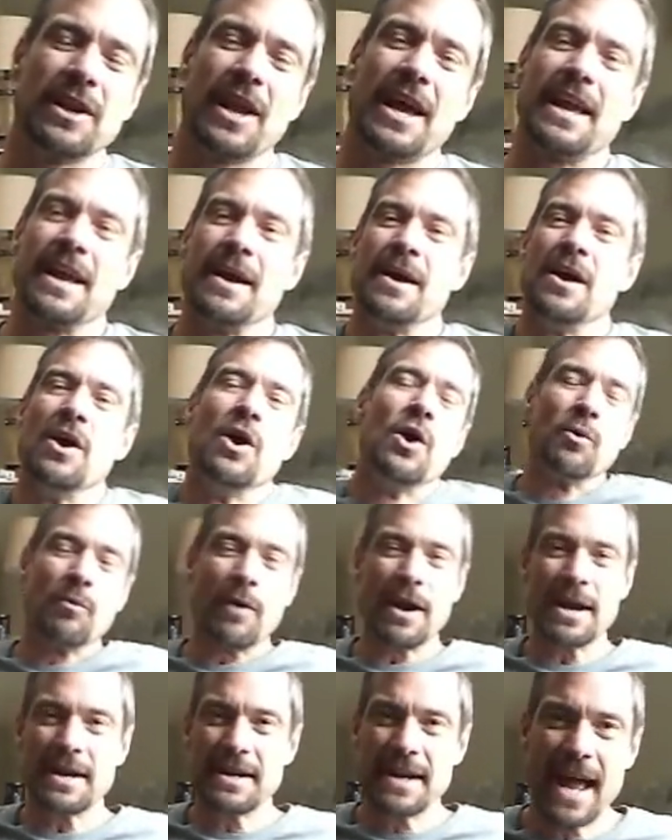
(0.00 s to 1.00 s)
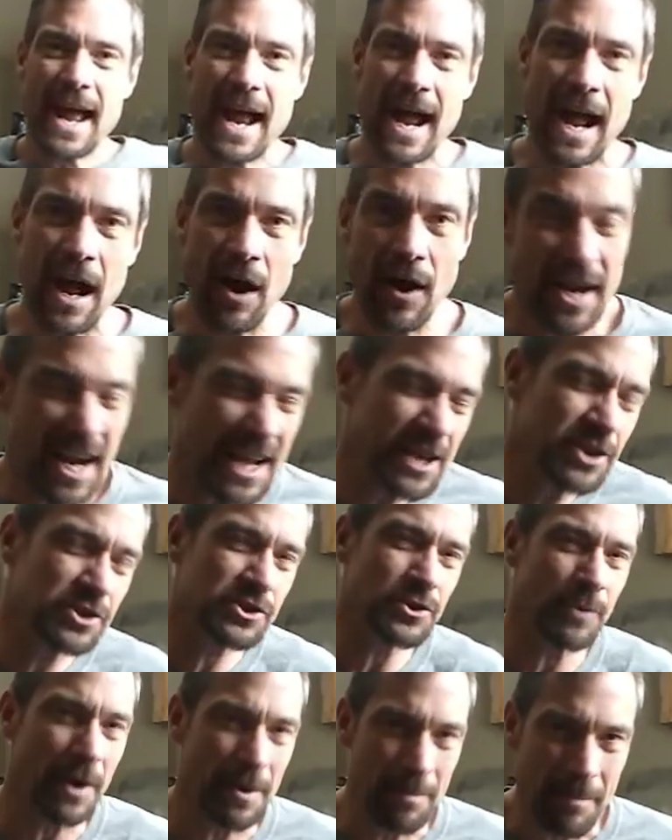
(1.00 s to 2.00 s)
Like right now, and I
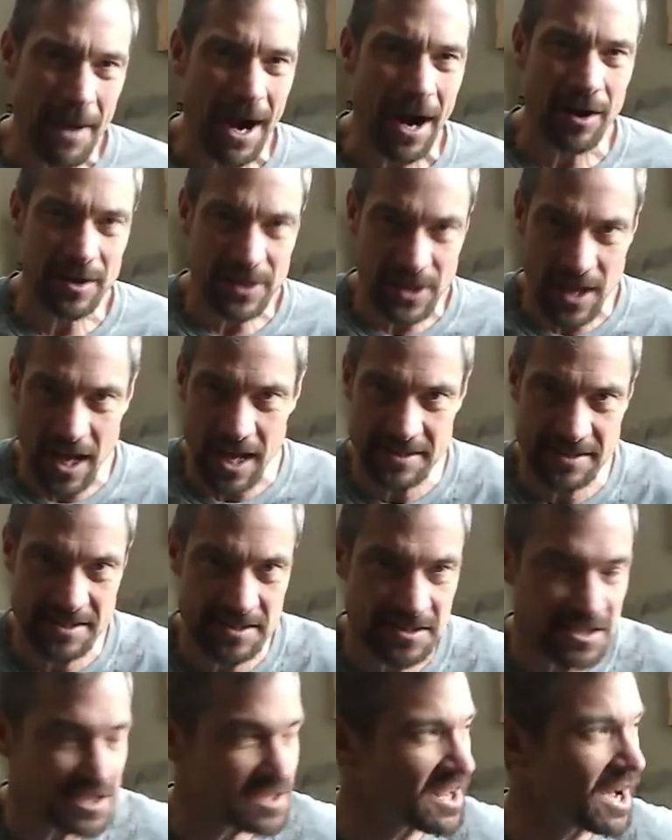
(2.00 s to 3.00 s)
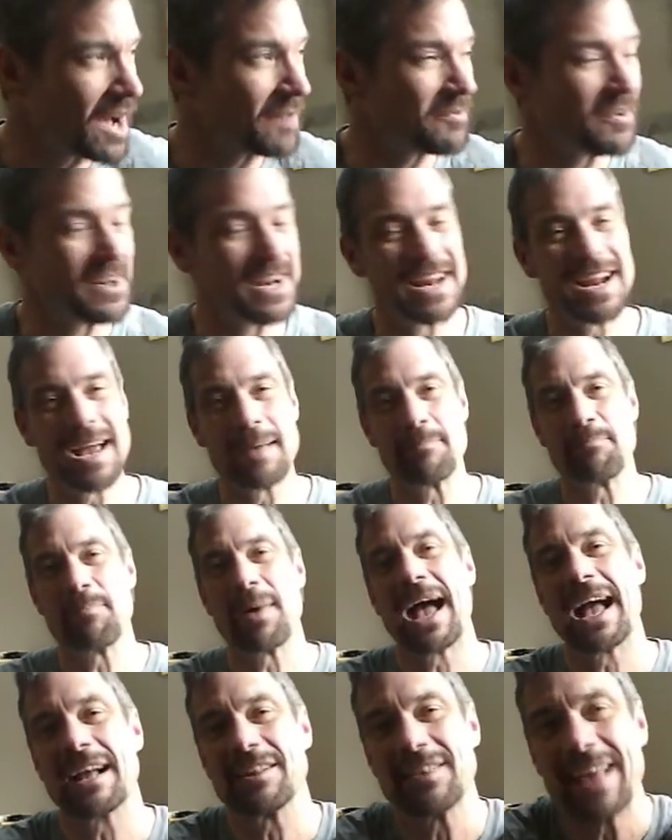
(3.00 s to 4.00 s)
used to run marathons and stuff, and then I
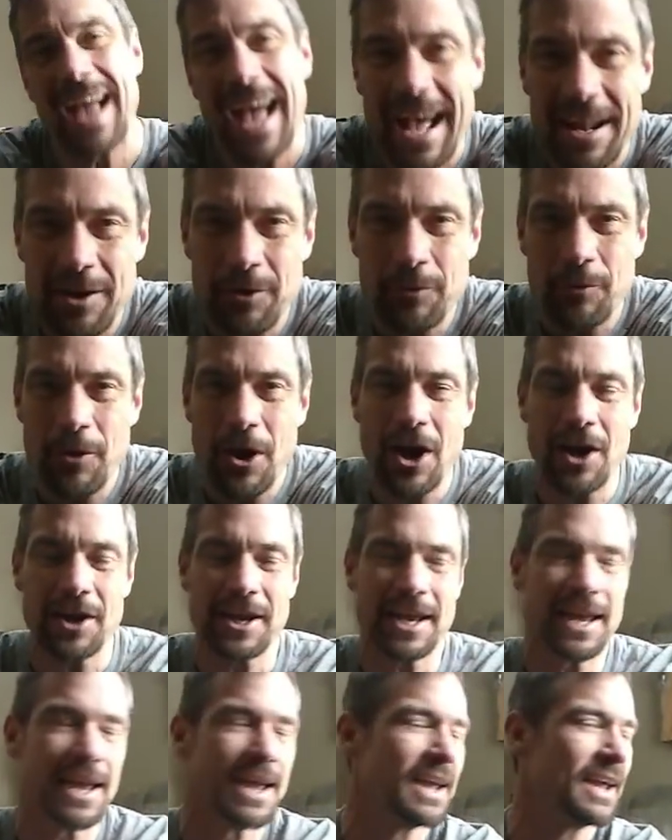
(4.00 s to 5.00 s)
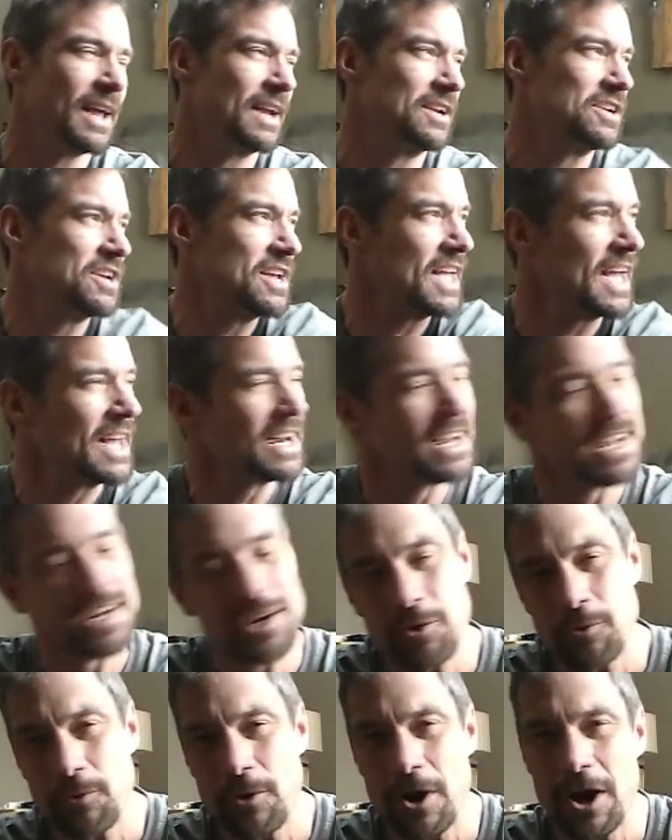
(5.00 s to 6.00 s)
backed out of running, and you get
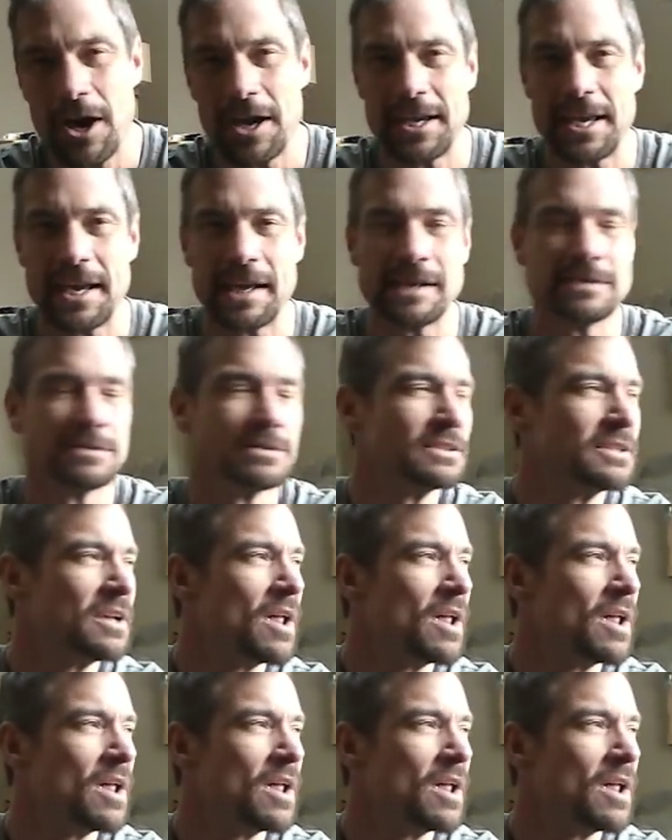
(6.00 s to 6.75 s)
into running.